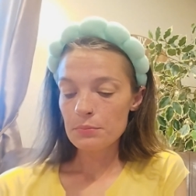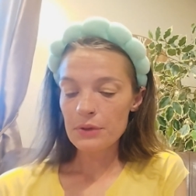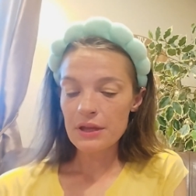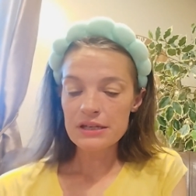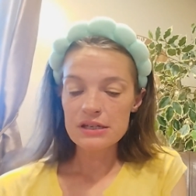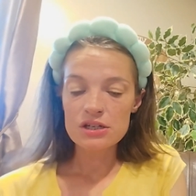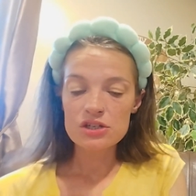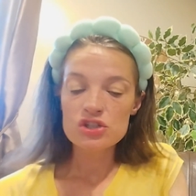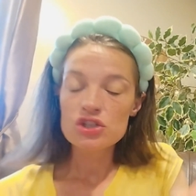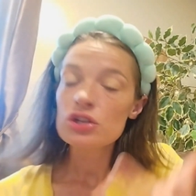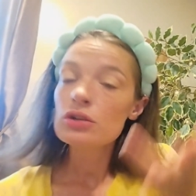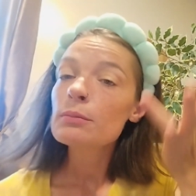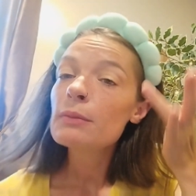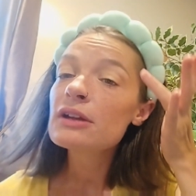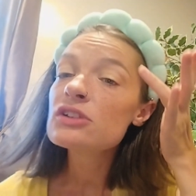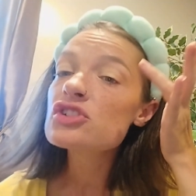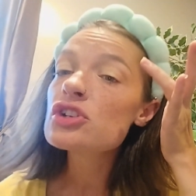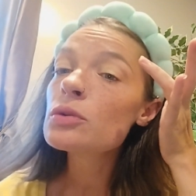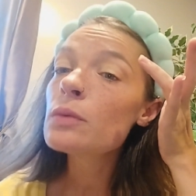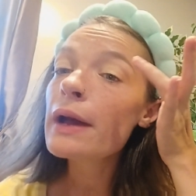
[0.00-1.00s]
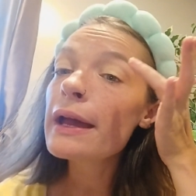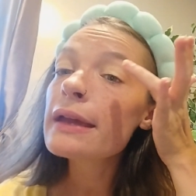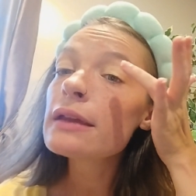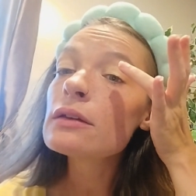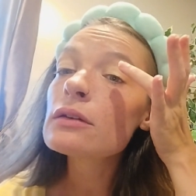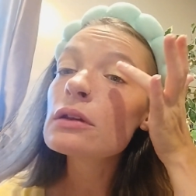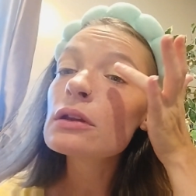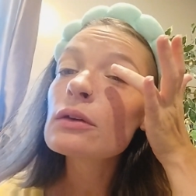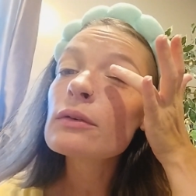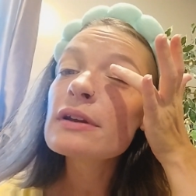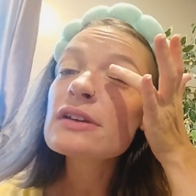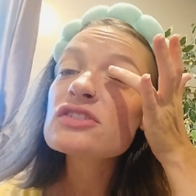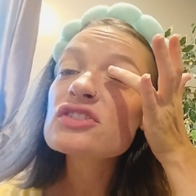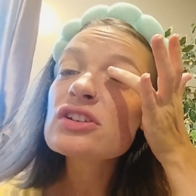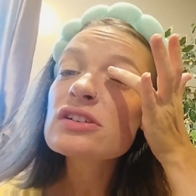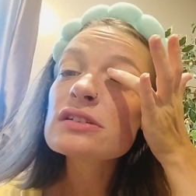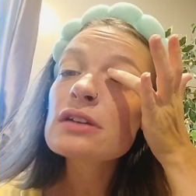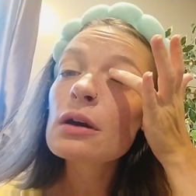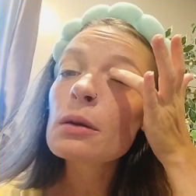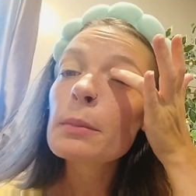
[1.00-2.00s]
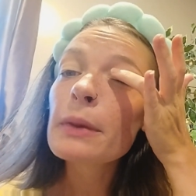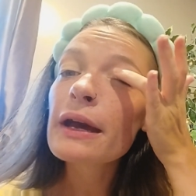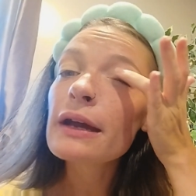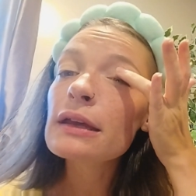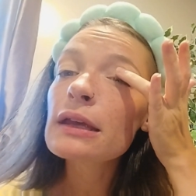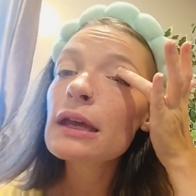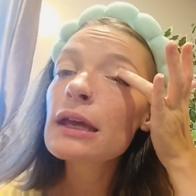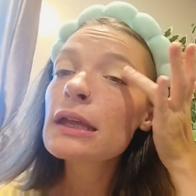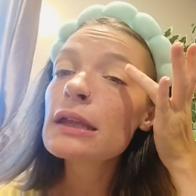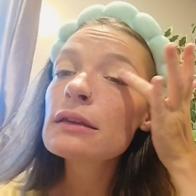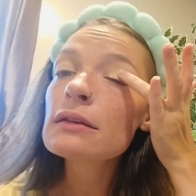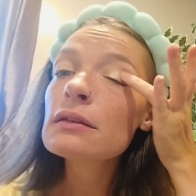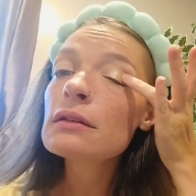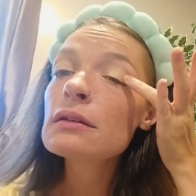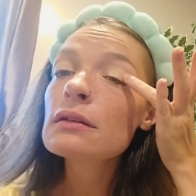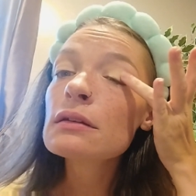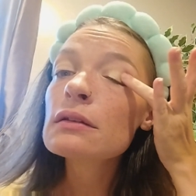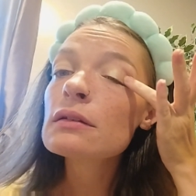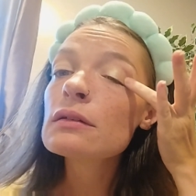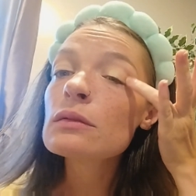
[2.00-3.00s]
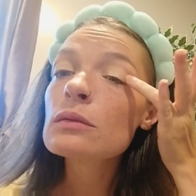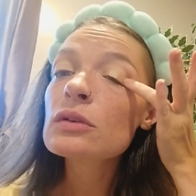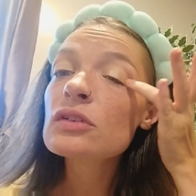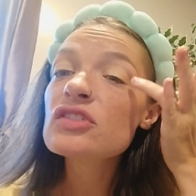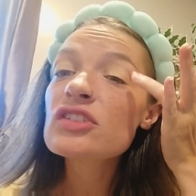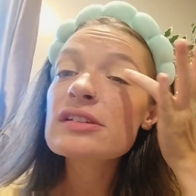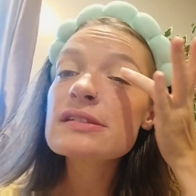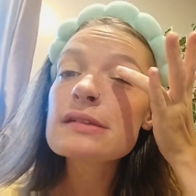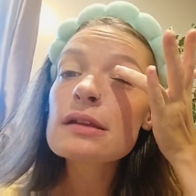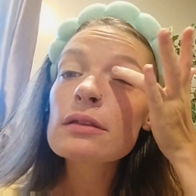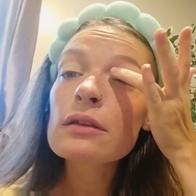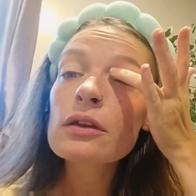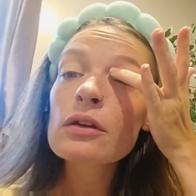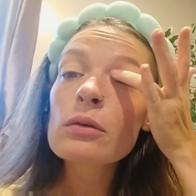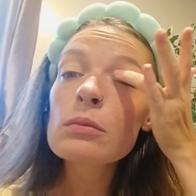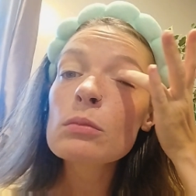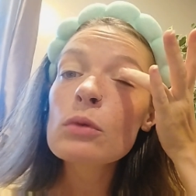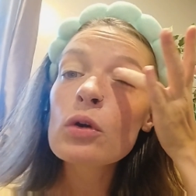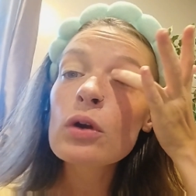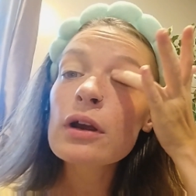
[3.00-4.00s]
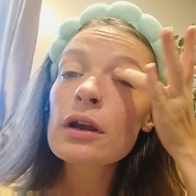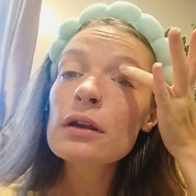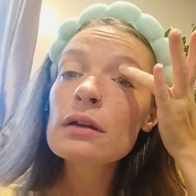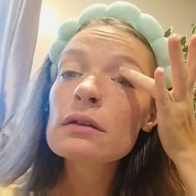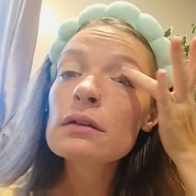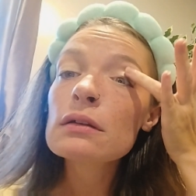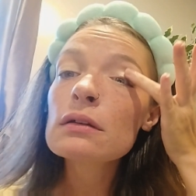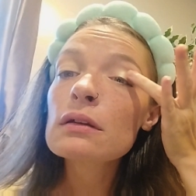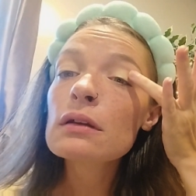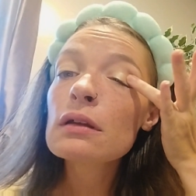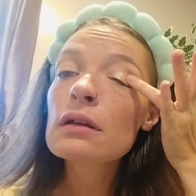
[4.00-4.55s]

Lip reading: blended too much away, you can always just go back in with just a little more,